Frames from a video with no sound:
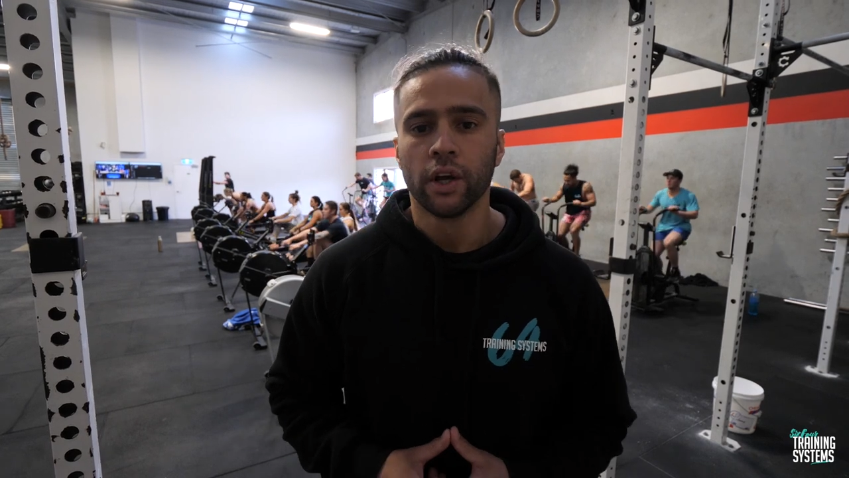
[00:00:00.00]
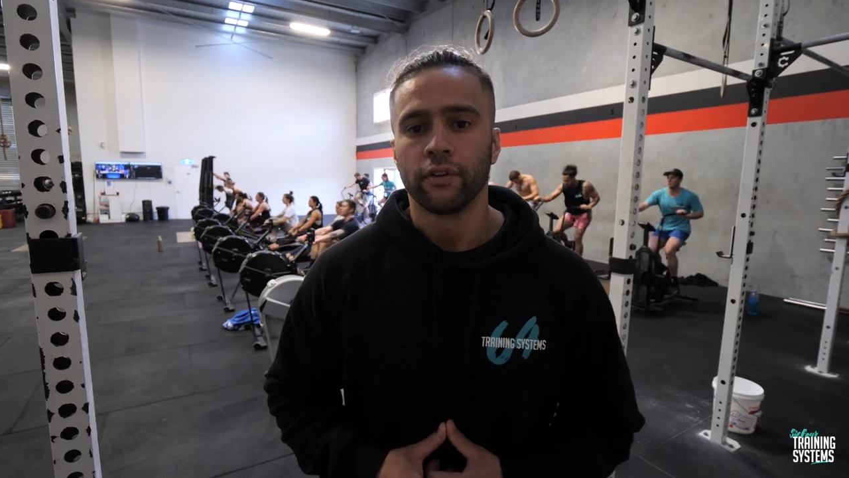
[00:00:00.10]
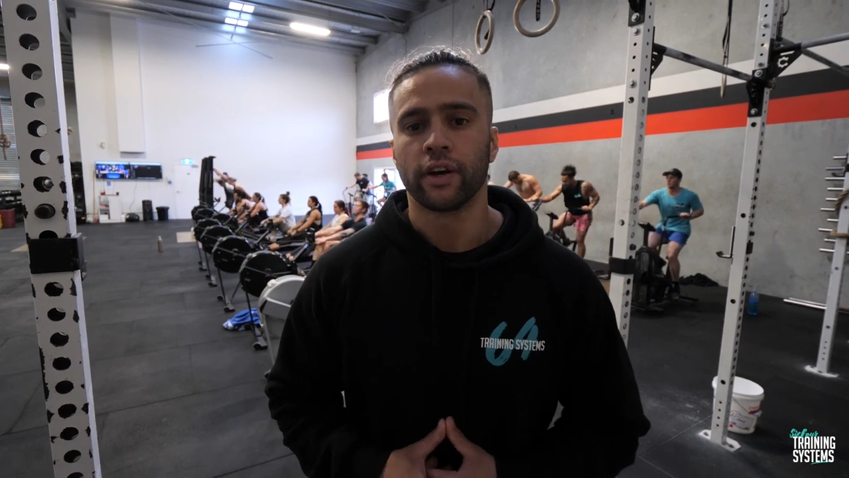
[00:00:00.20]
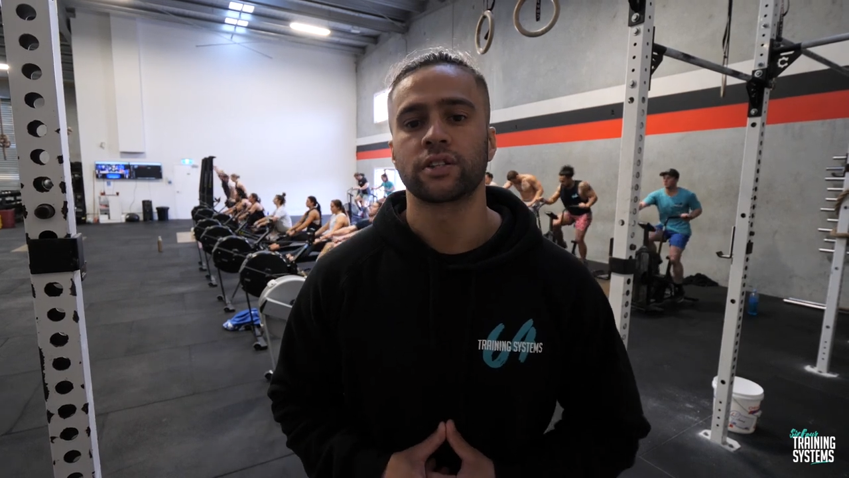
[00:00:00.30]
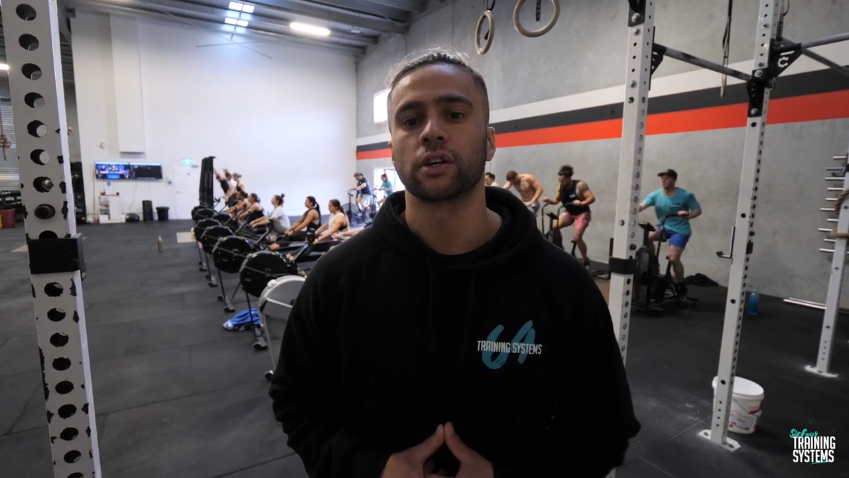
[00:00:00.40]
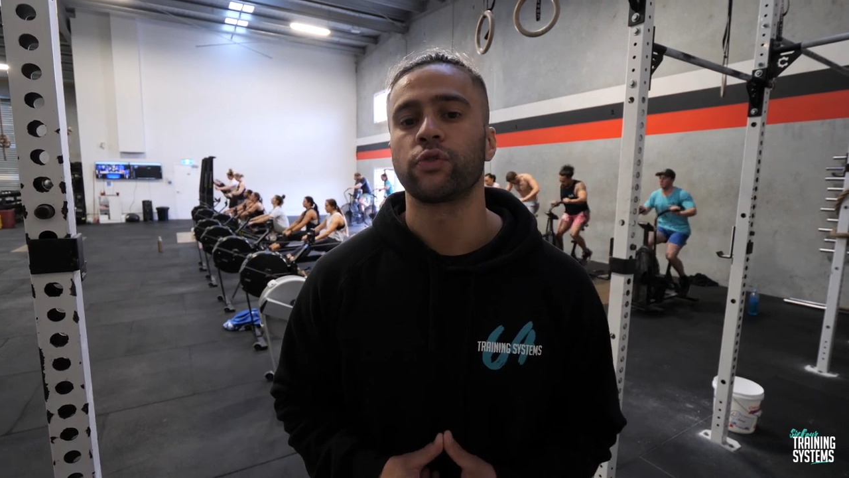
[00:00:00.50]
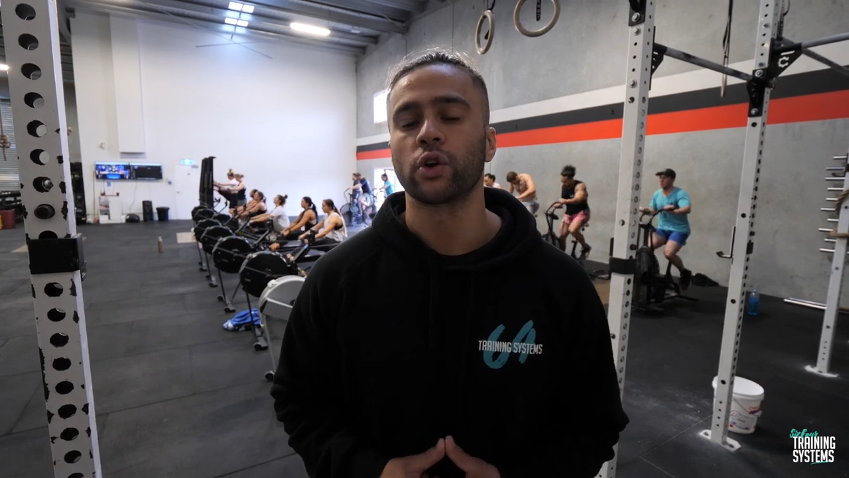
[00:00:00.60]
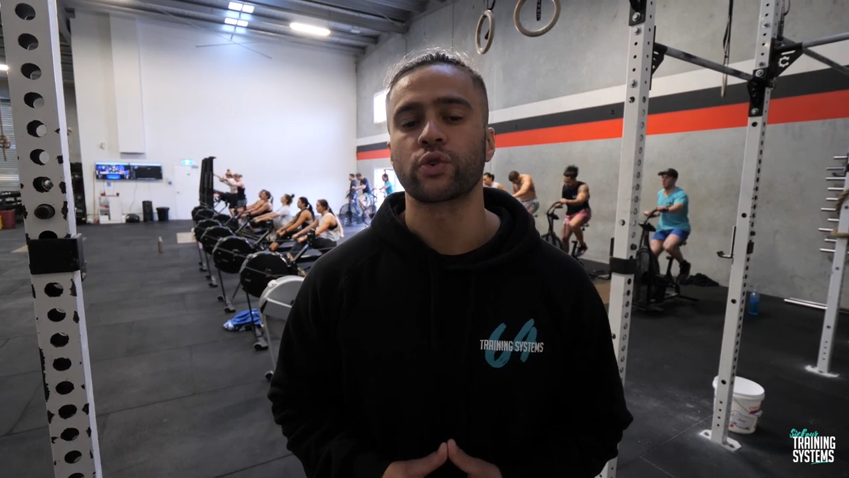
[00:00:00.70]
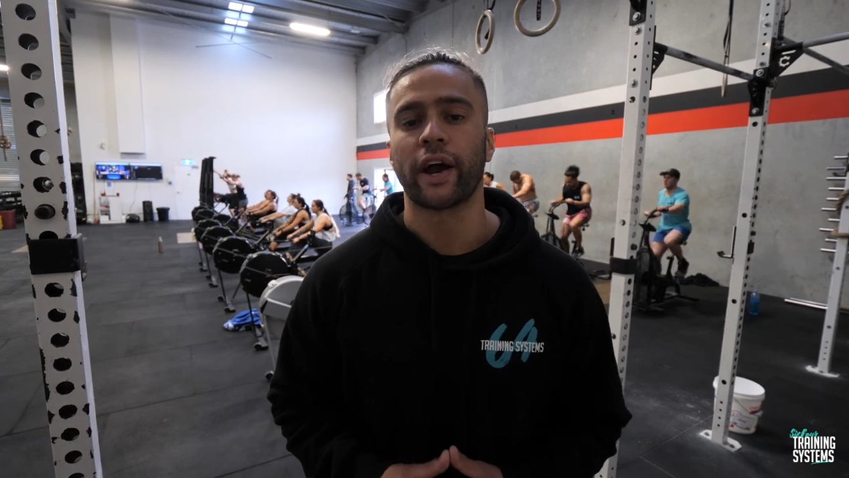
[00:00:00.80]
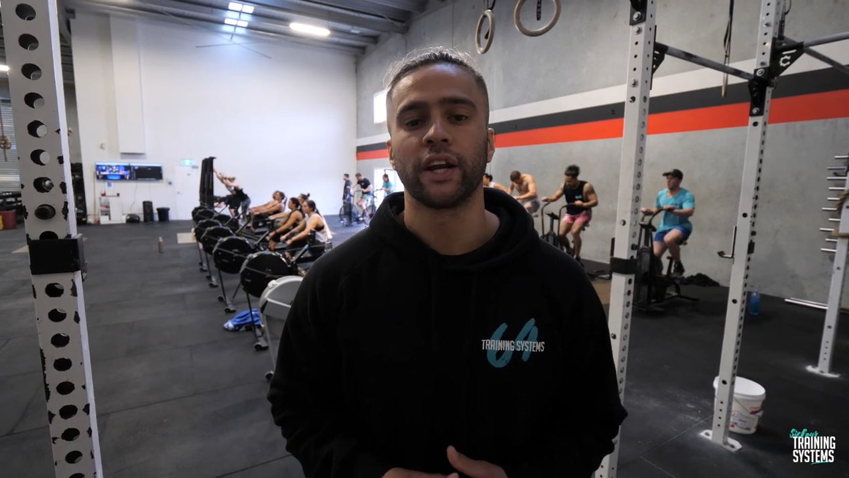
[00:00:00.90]
that
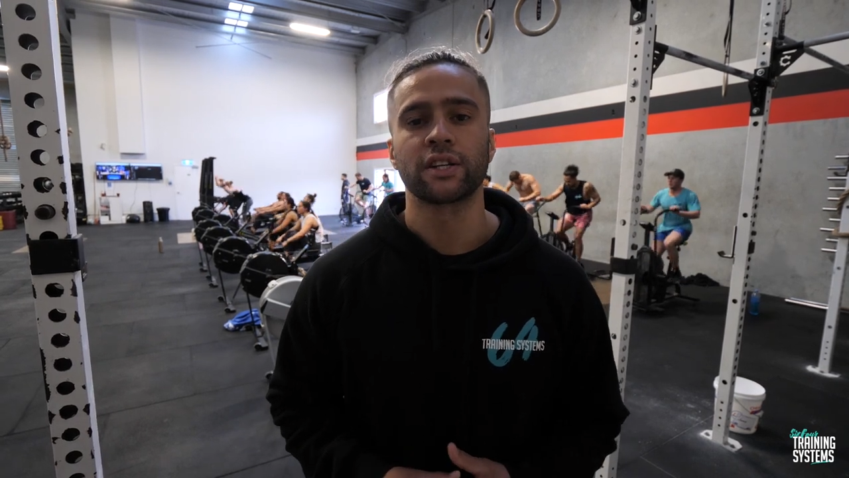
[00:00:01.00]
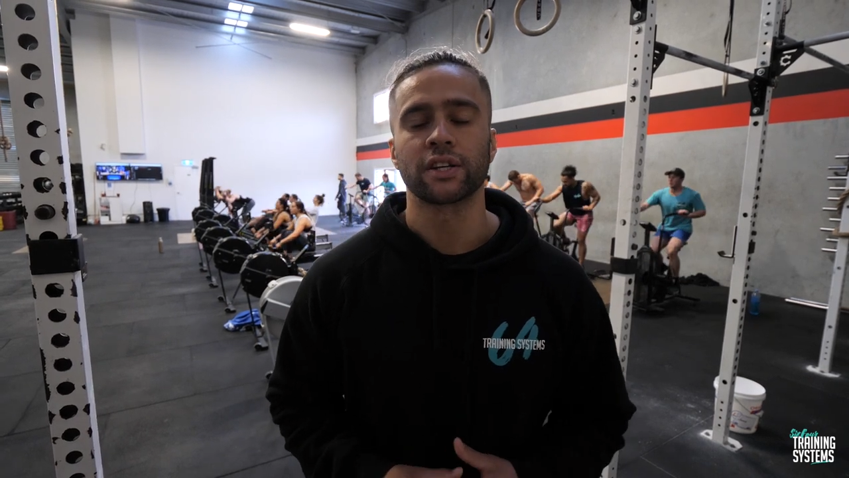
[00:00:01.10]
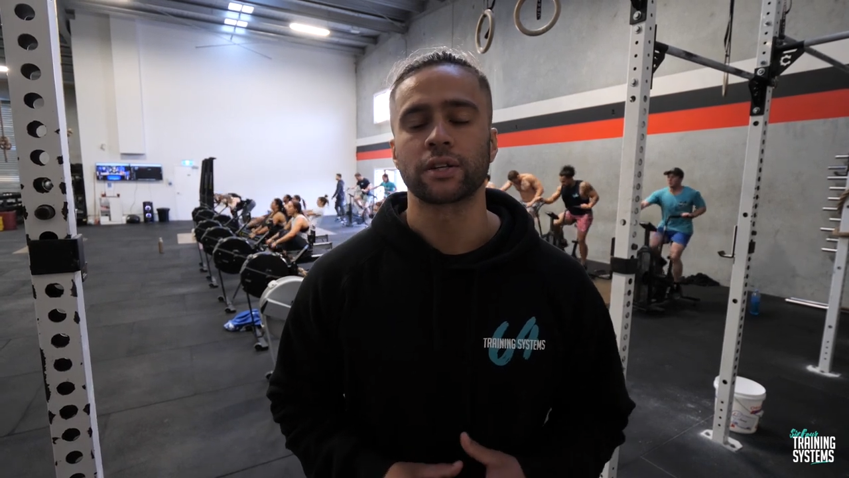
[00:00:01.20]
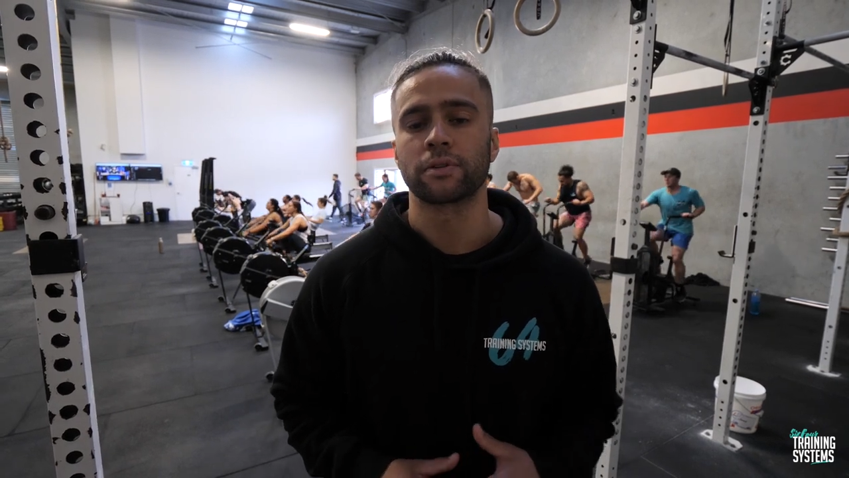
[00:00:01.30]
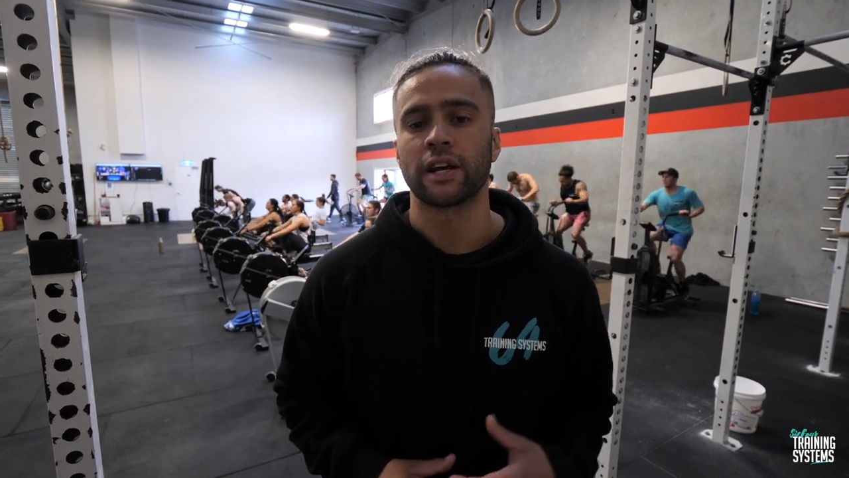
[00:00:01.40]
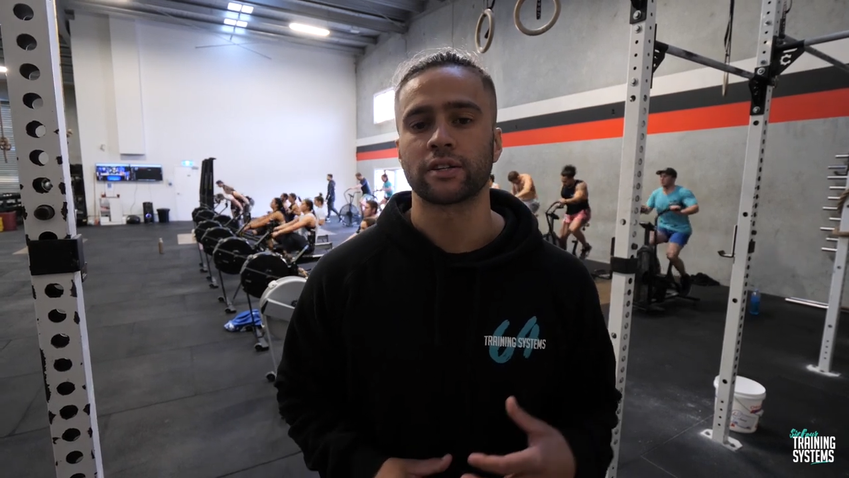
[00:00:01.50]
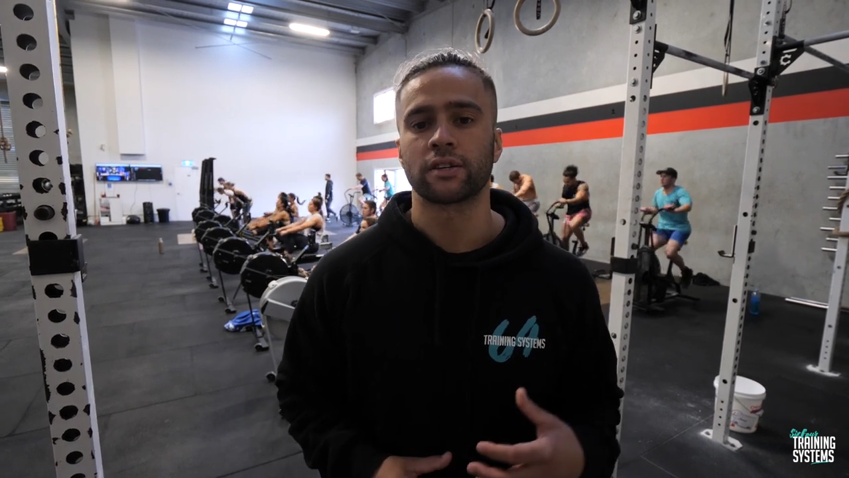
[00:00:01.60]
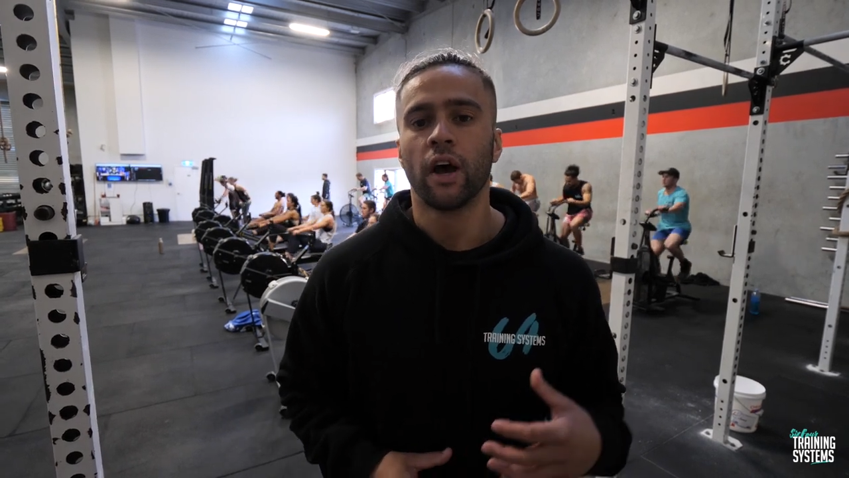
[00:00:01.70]
sixty-four Training Systems has